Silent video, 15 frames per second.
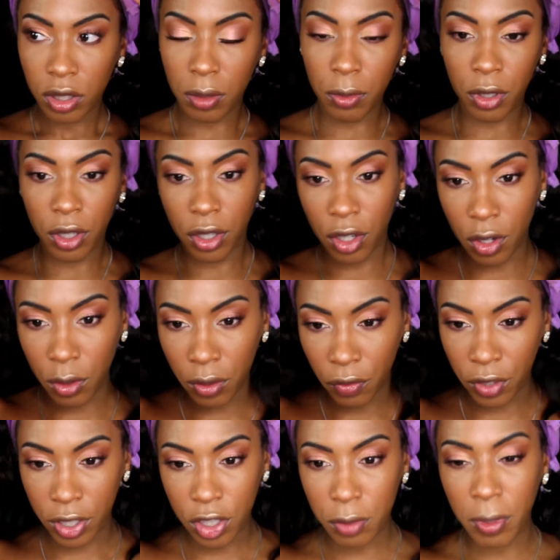So I'm going to go and
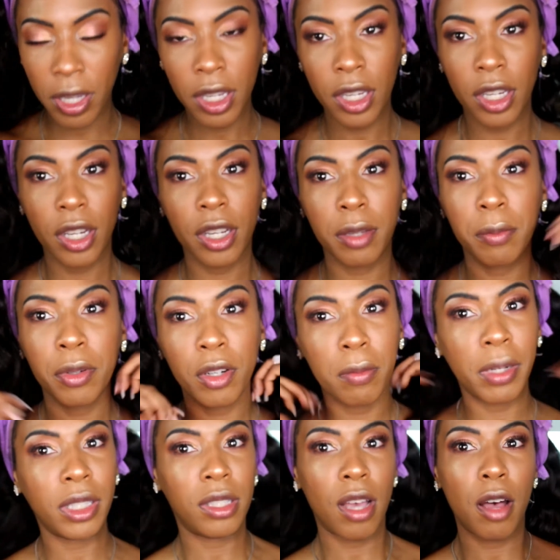finish my hair and put on
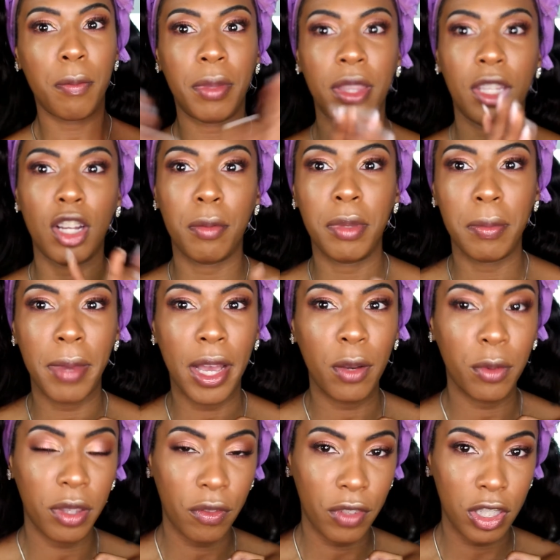my top, and then I'll be back
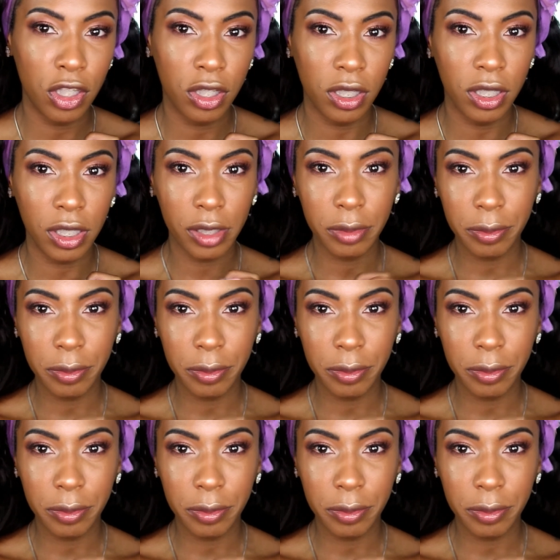with the finished look.